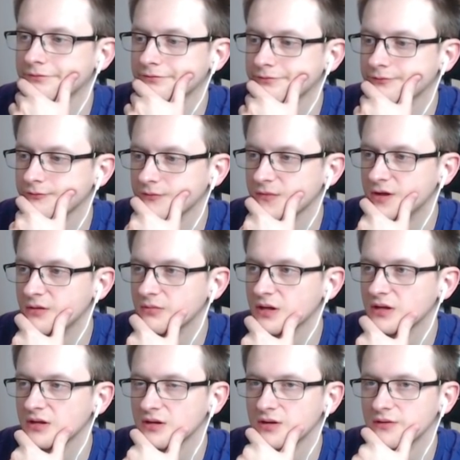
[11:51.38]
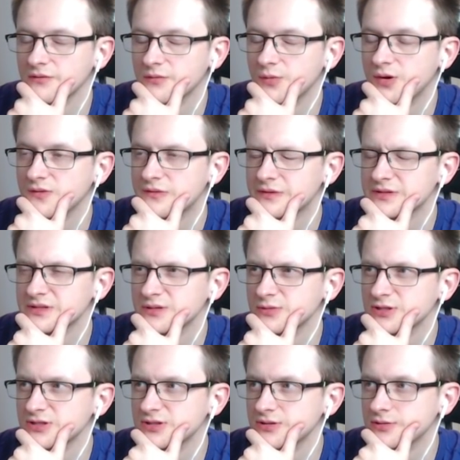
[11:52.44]
And I'm getting even more phase damage
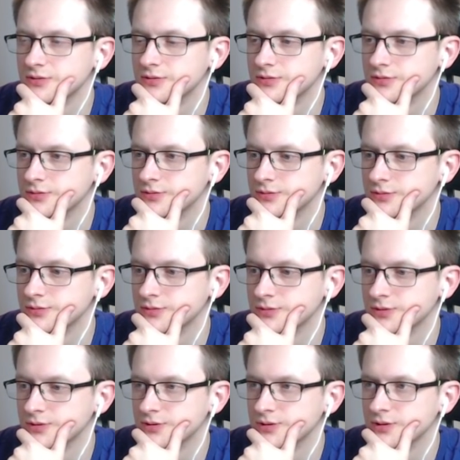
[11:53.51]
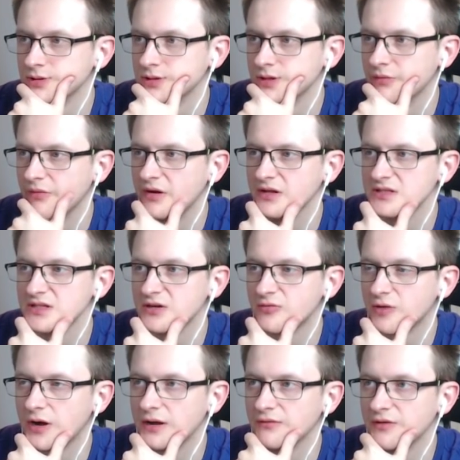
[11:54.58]
in. When it's
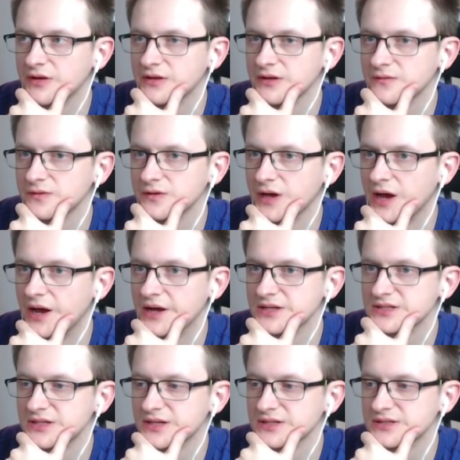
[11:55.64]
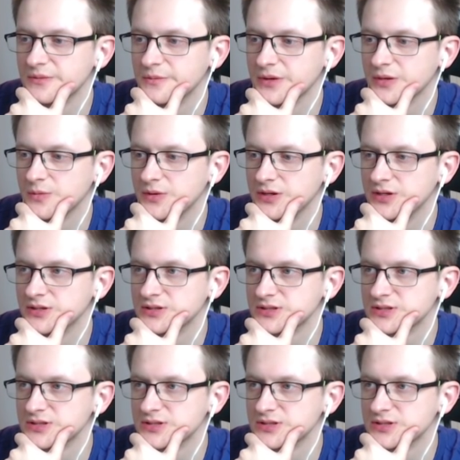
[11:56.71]
irrelevant if he has like some big minions.